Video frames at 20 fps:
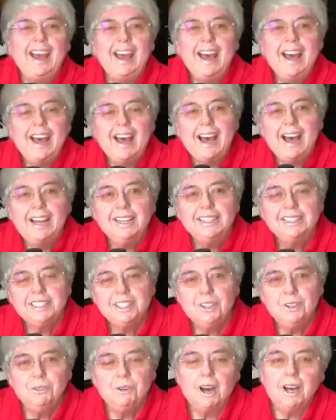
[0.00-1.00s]
And so
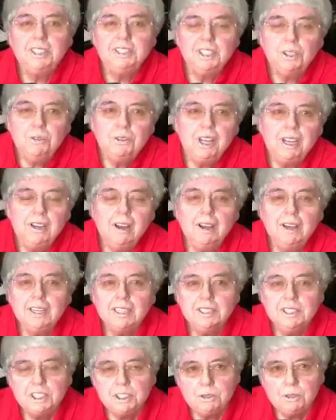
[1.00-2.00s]
I don't think I can
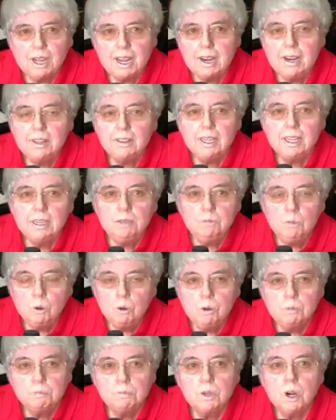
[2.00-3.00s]
do anything more
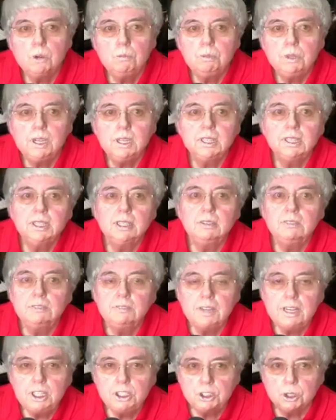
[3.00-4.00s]
appropriate than
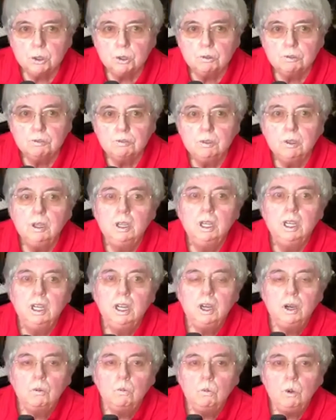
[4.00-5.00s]
finish off
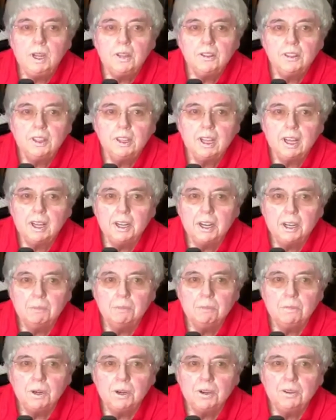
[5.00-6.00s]
with a
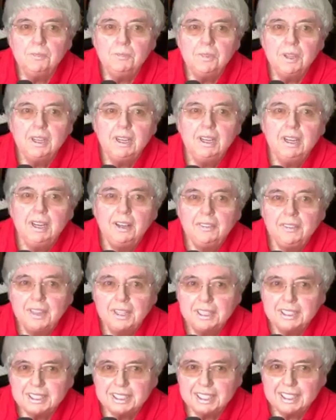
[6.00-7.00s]
number that
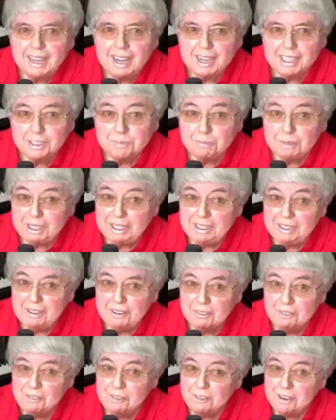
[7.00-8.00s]
has been
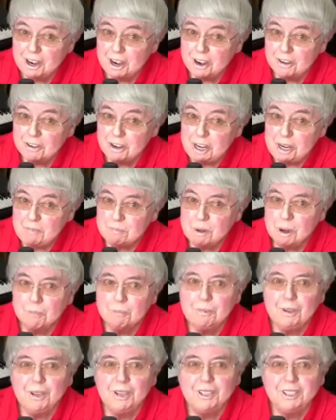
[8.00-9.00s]
very
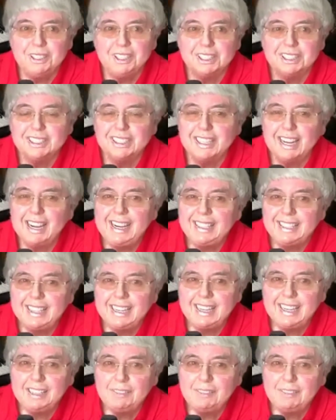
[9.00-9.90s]
popular just lately.